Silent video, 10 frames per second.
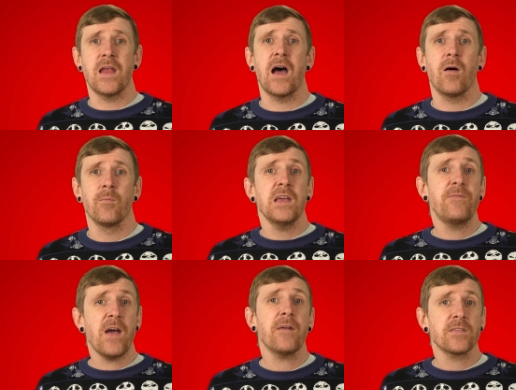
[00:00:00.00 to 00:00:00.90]
Now,
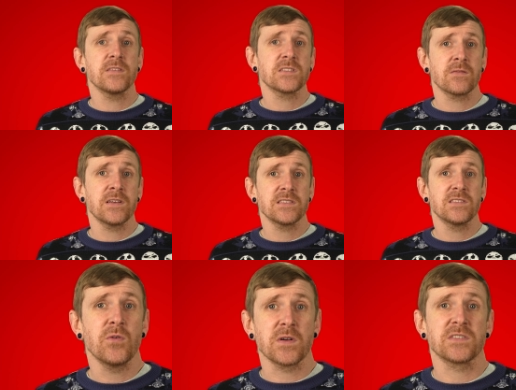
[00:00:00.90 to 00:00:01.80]
if after this list
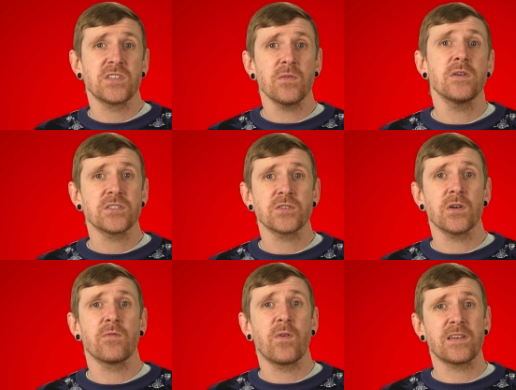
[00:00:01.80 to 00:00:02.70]
you are still unsure
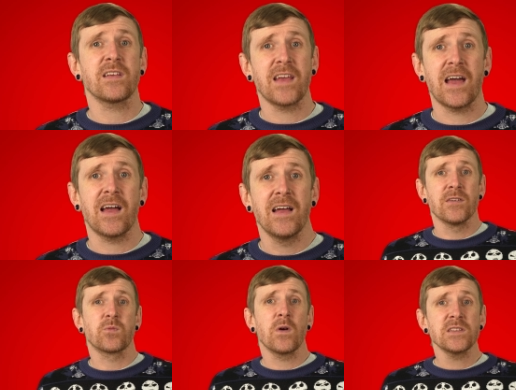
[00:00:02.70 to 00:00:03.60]
of what to get,
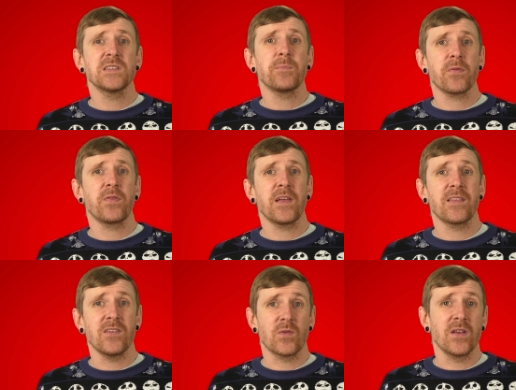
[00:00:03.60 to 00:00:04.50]
there's one simple thing
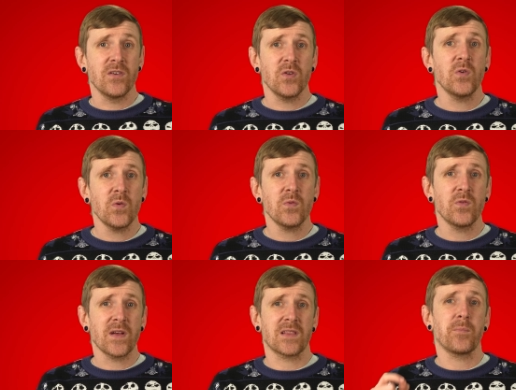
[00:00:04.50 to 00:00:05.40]
that you can do to
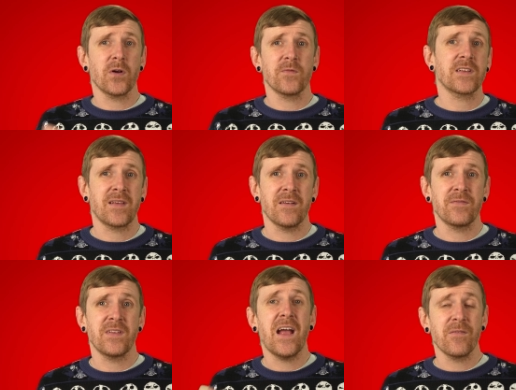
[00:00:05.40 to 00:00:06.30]
get the perfect
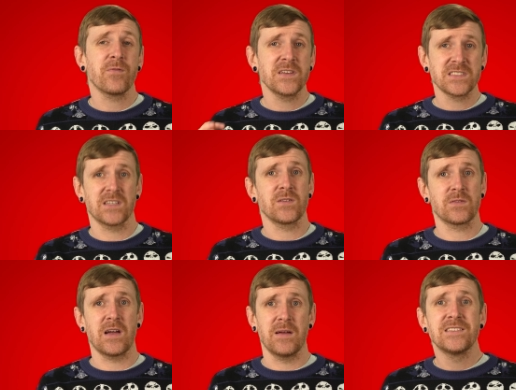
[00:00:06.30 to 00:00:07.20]
gift every single
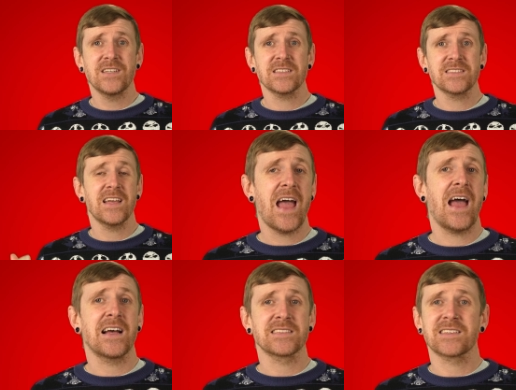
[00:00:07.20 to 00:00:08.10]
time. Just
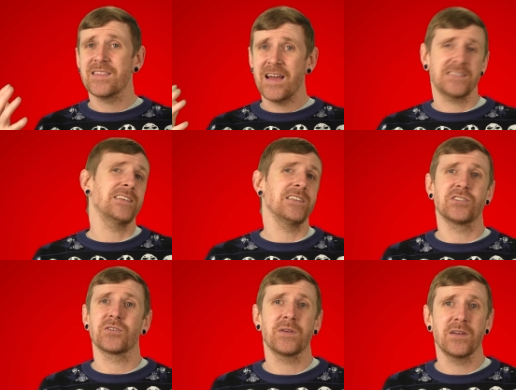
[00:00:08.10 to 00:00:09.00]
ask that
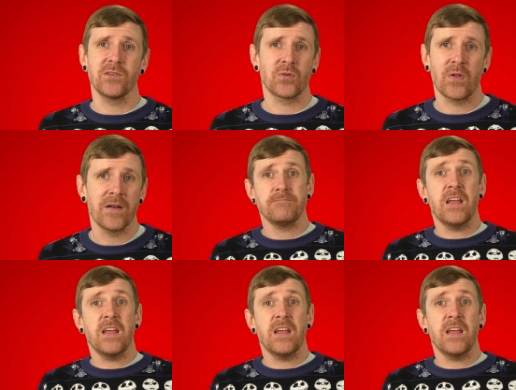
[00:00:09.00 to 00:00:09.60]
teacher in your life.